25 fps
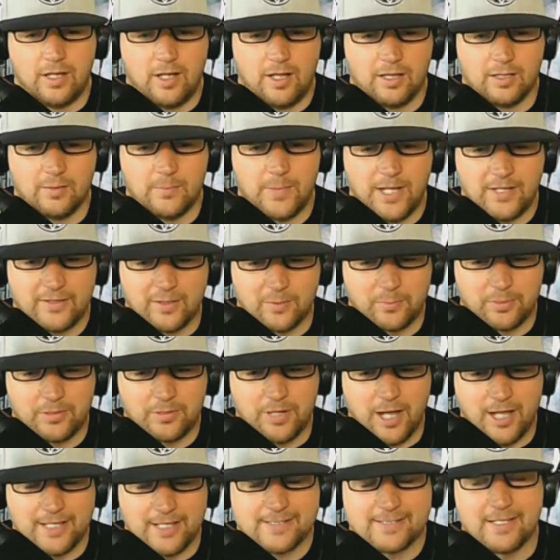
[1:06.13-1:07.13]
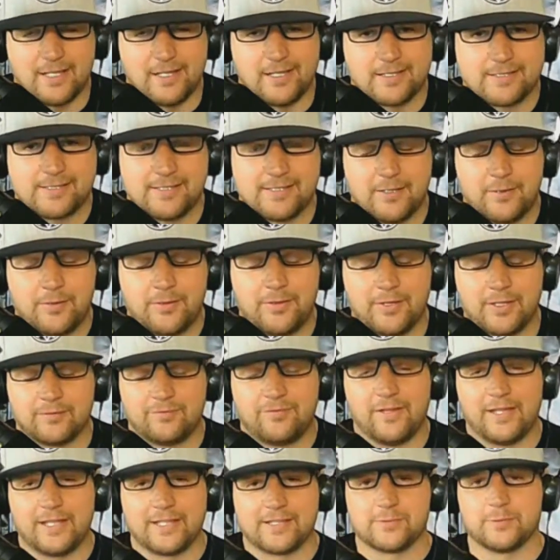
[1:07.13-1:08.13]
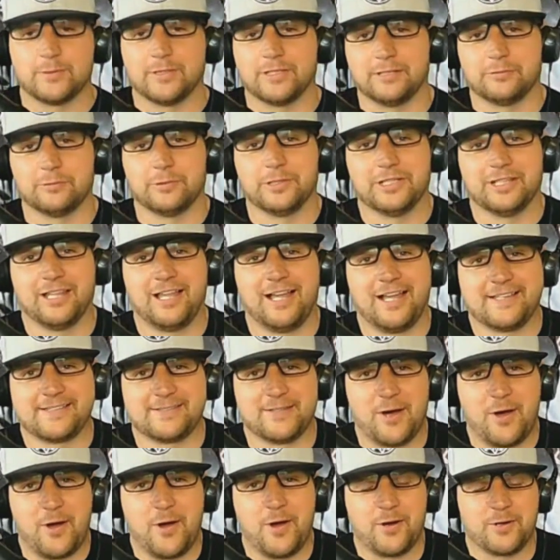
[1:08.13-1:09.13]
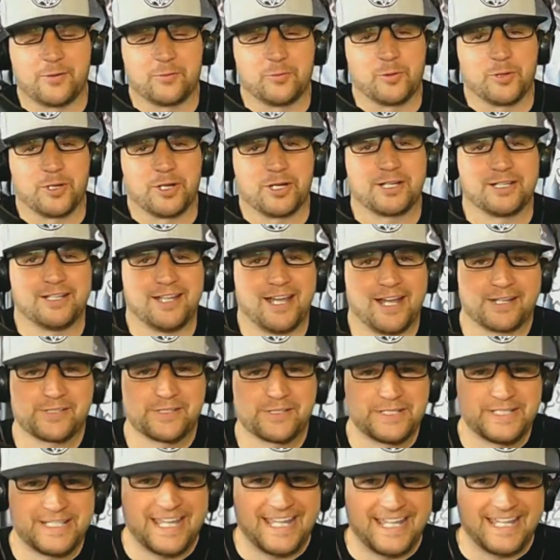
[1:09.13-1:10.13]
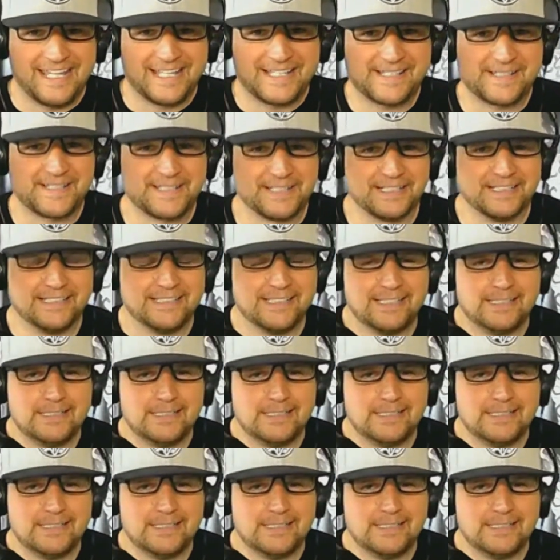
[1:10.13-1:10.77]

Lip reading: about the process. And I don't think fans really realize the hard work it actually takes to,